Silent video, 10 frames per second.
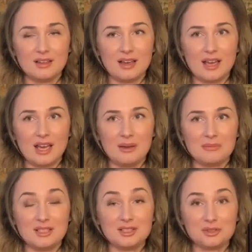Aim
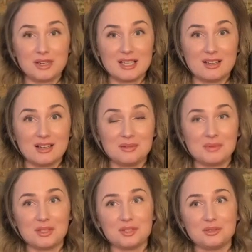the straight line,
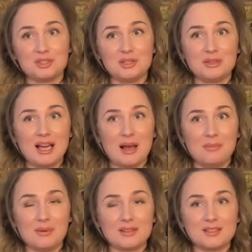because usually what
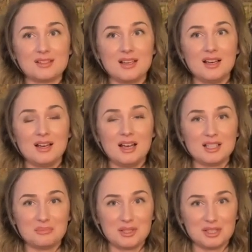happens,
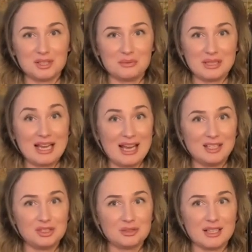especially with the A
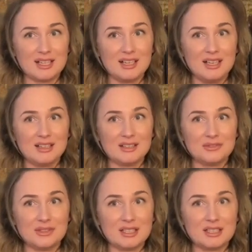string, the
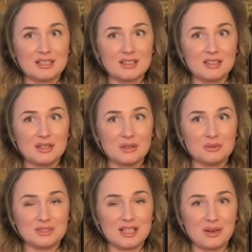finger goes
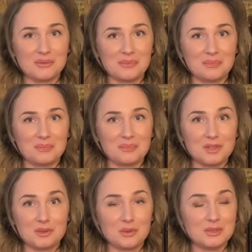down.
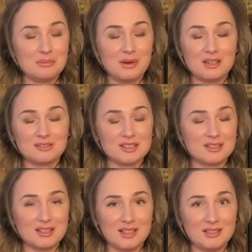Draw the parallel
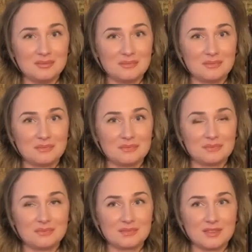line.
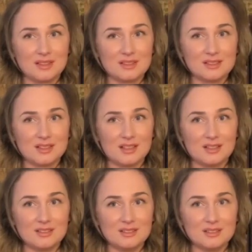
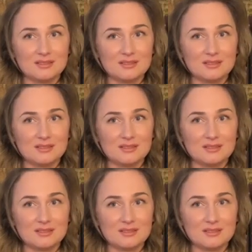Second.